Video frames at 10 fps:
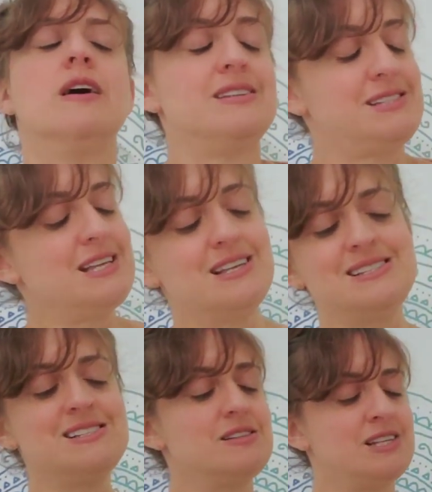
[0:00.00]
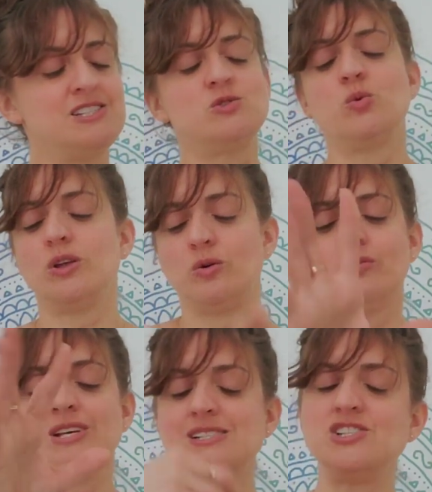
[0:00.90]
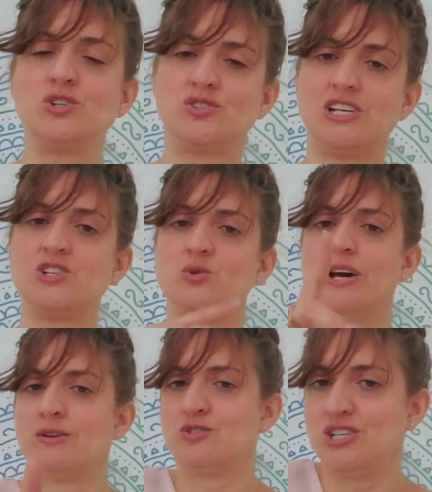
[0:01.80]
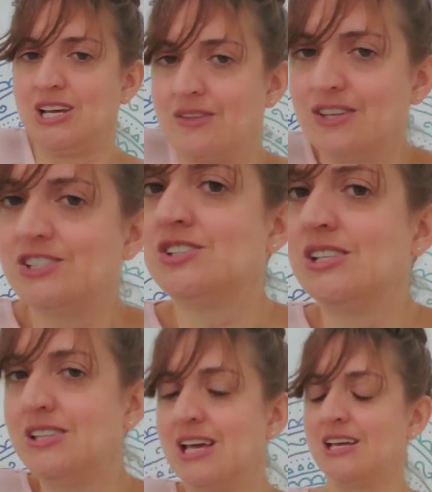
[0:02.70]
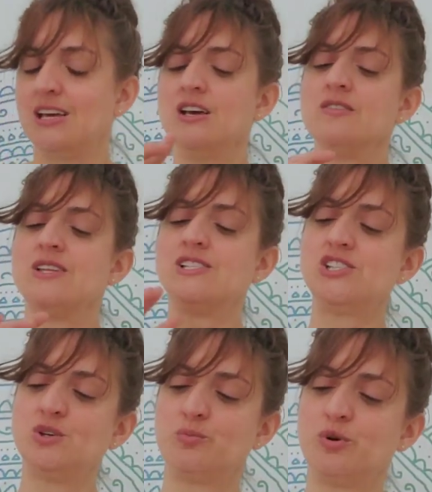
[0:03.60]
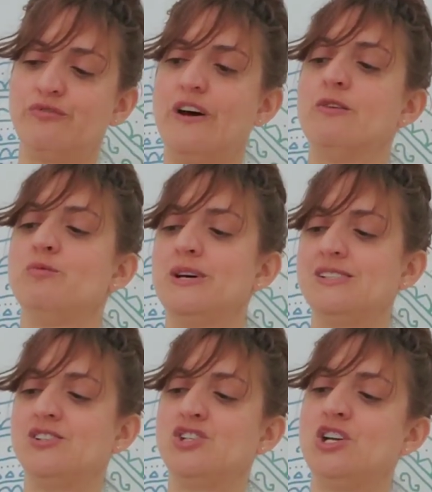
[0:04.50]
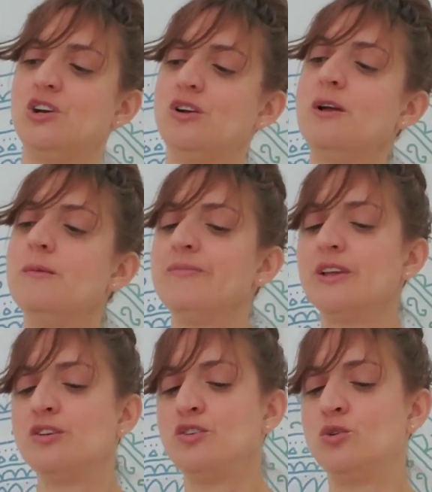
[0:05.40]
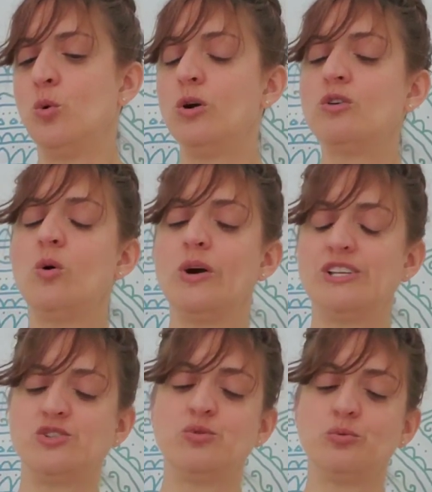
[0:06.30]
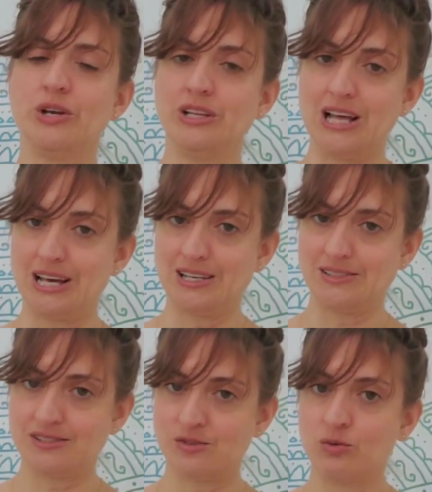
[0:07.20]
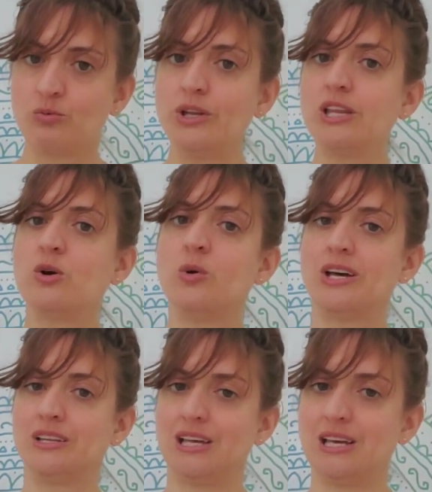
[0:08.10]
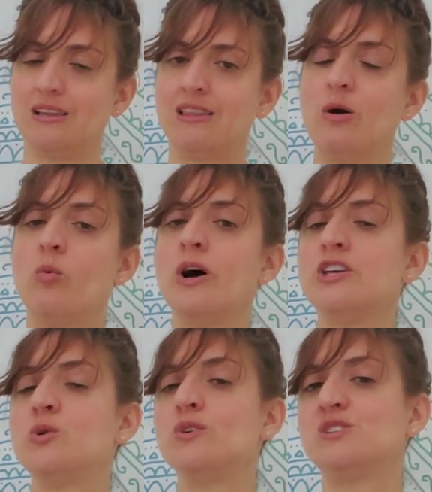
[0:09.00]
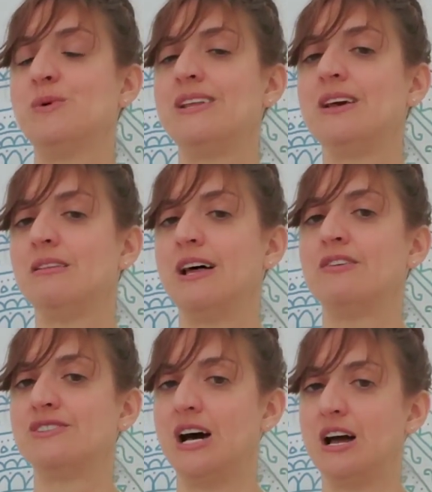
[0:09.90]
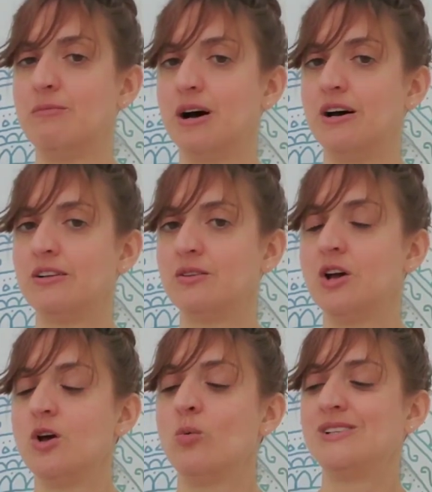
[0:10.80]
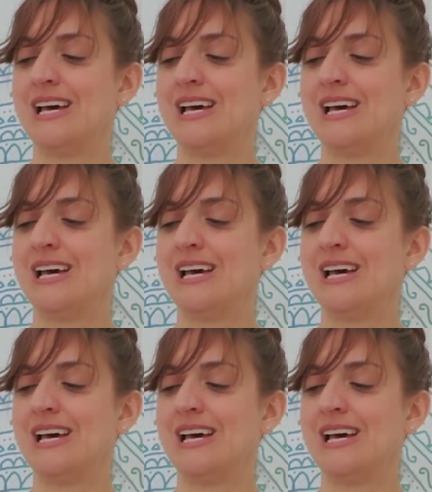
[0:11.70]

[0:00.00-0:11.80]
see, this is, this is what, this is your central energy. And this is the thing, this is the profound message here. You're going to realize really quickly that what you were spending a lot of time on was